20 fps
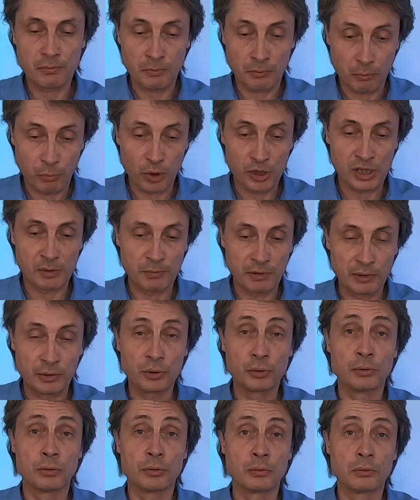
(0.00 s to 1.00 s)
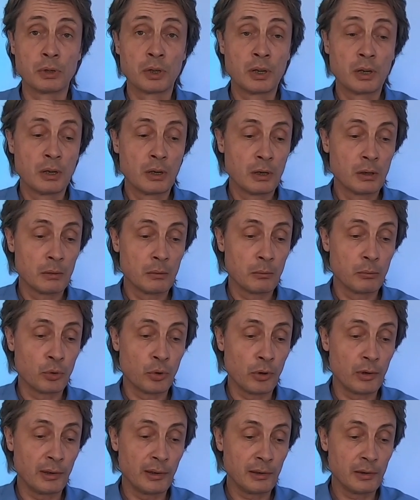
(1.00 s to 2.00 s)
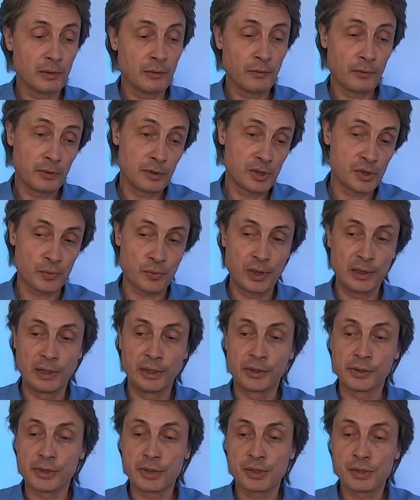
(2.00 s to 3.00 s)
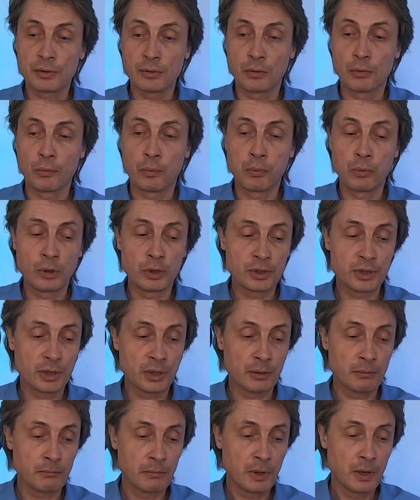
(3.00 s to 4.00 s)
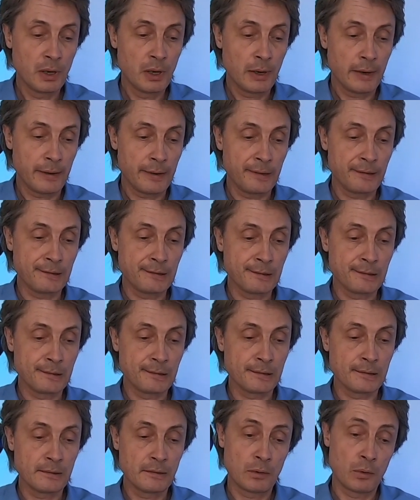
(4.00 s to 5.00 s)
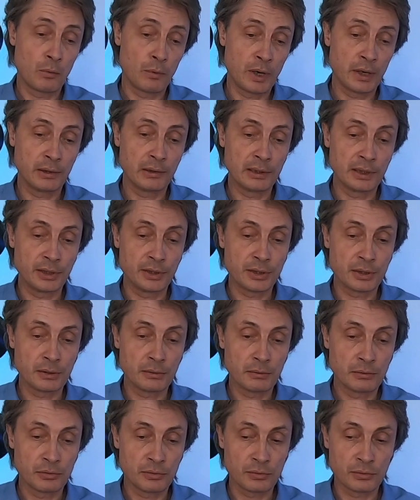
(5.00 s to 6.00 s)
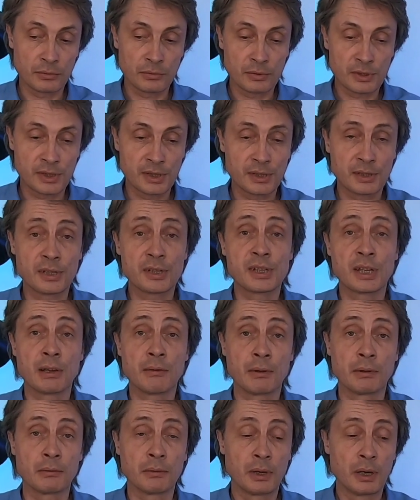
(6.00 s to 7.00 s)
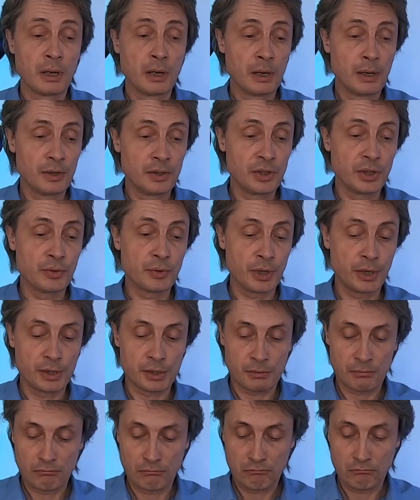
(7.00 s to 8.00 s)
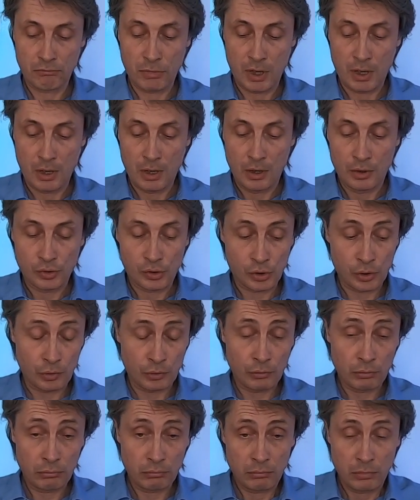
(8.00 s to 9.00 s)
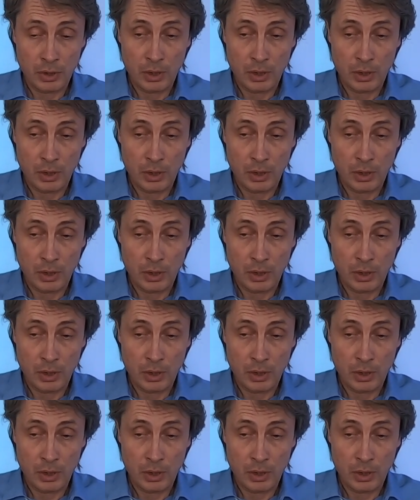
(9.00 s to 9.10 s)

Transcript: possible to boil 3 liters of water and 1 liter to 67 degrees. So,